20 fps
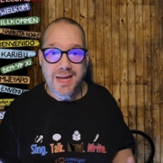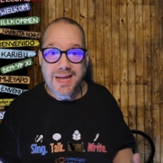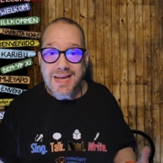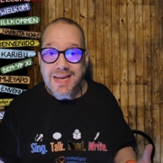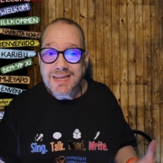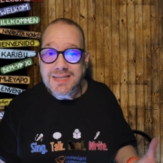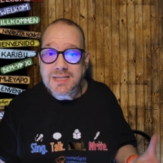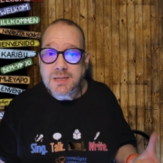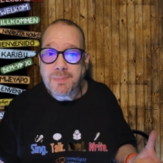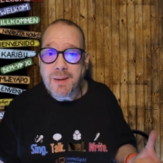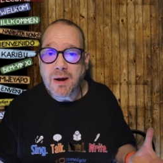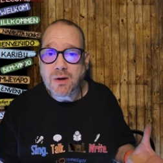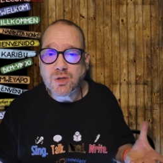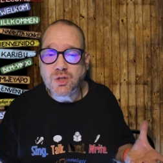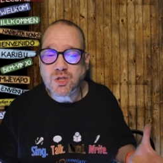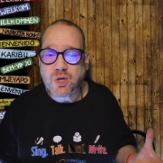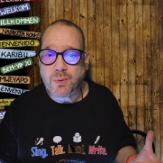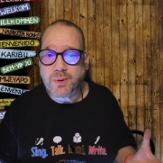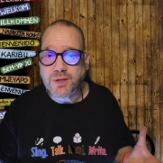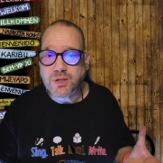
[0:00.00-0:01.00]
It's about
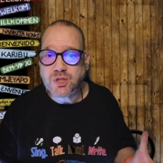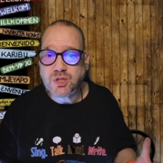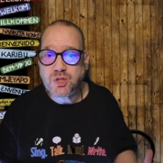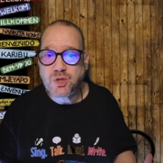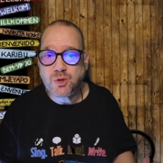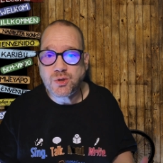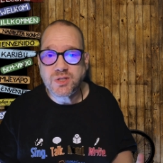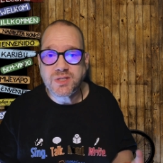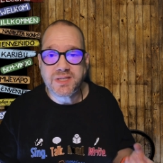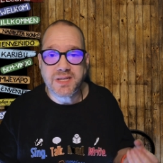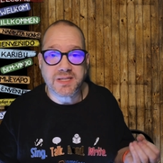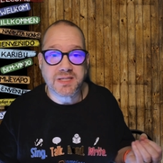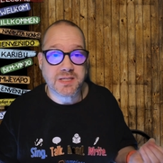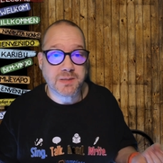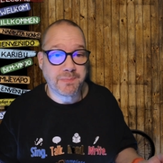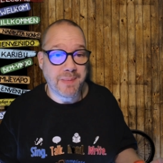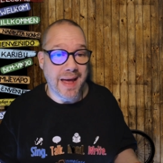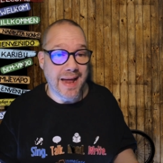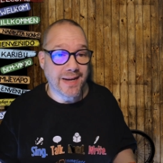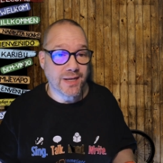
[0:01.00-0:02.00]
showing students that
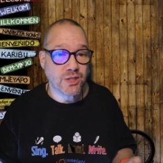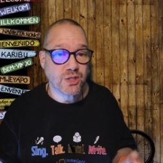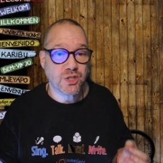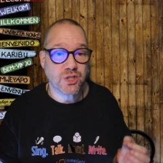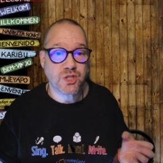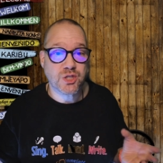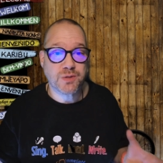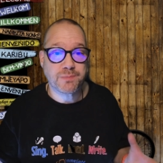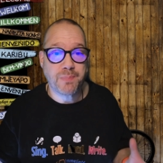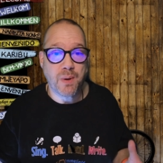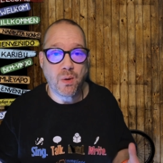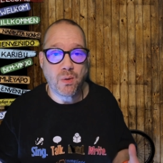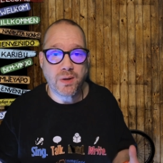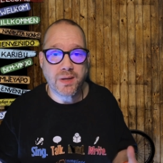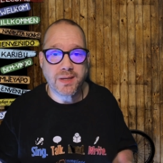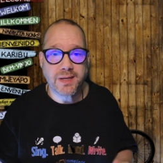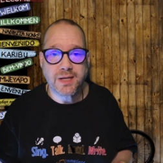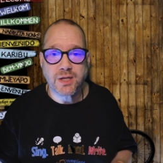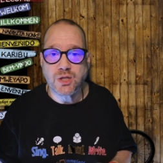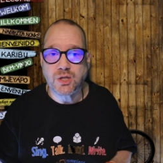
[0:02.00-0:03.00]
Spanish is
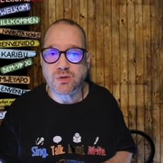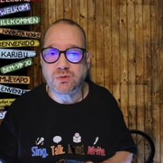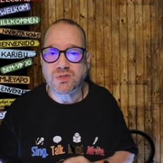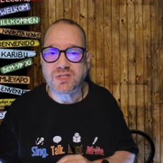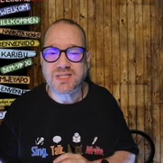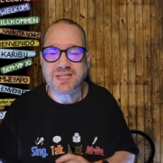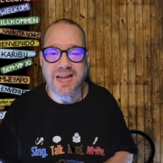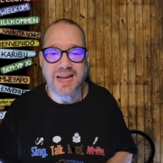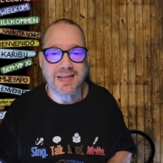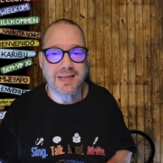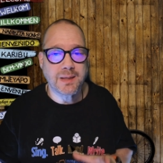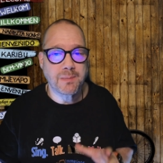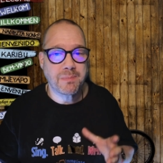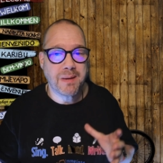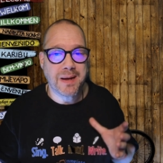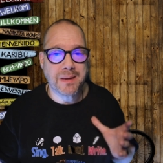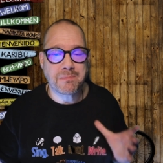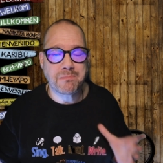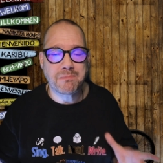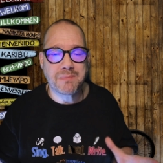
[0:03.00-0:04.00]
spoken and used daily
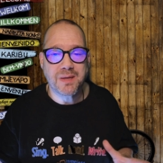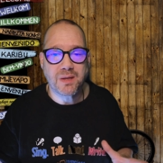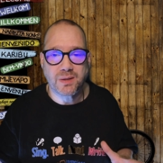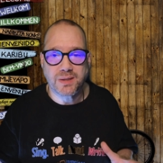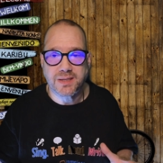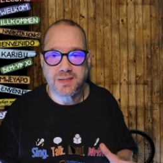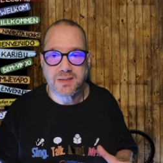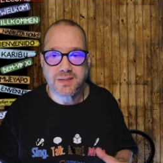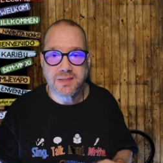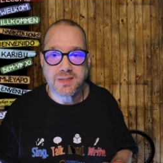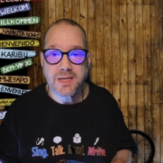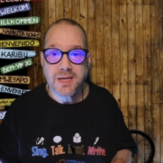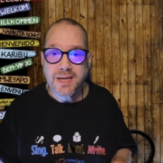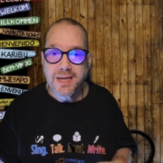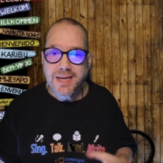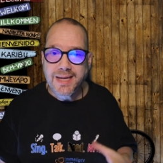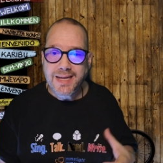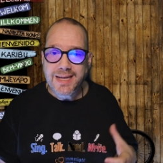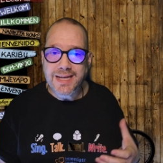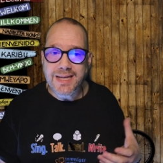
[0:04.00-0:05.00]
by millions,
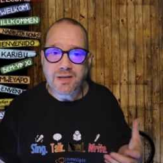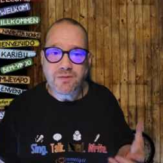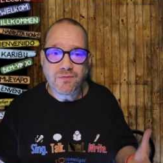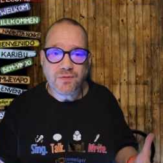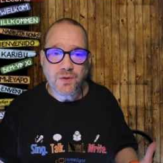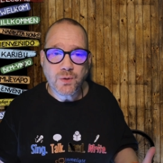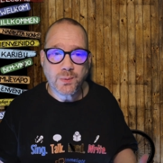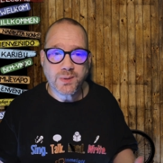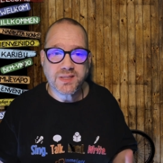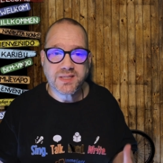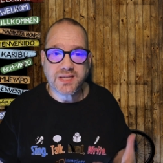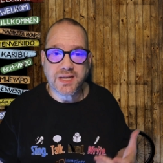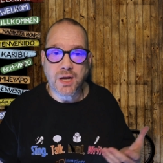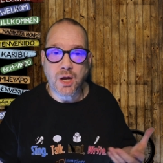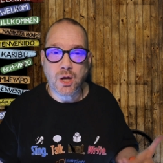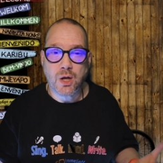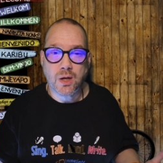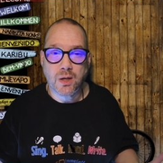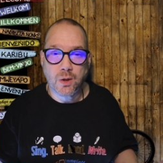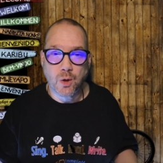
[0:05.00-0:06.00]

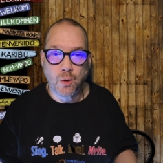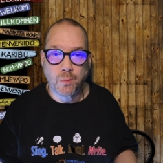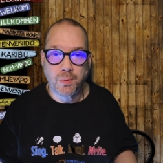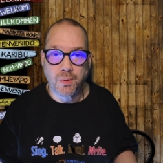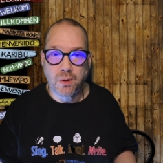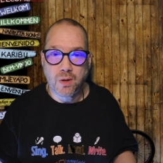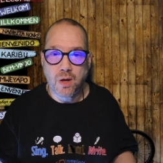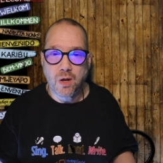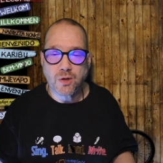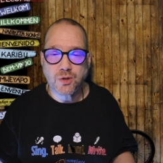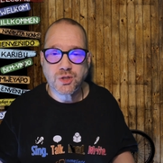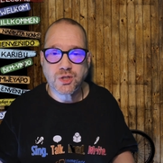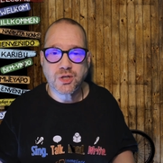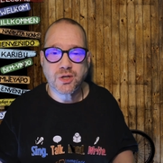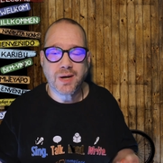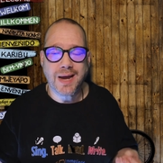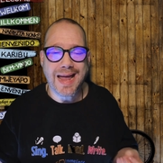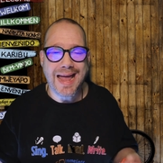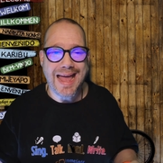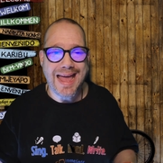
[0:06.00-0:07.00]
influencing global
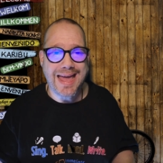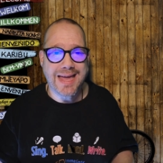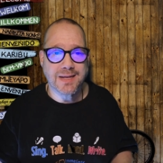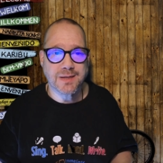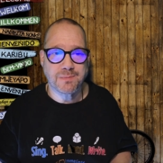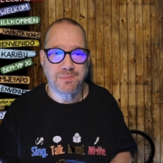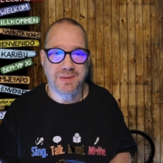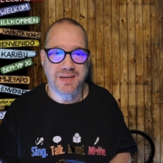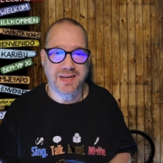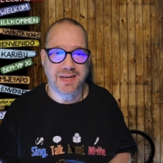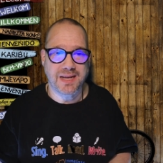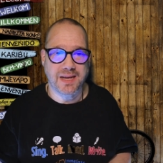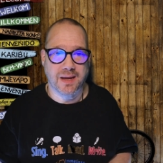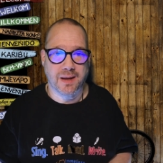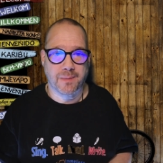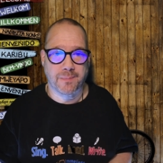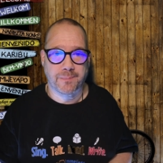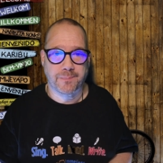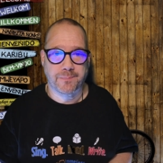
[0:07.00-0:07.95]
culture and media.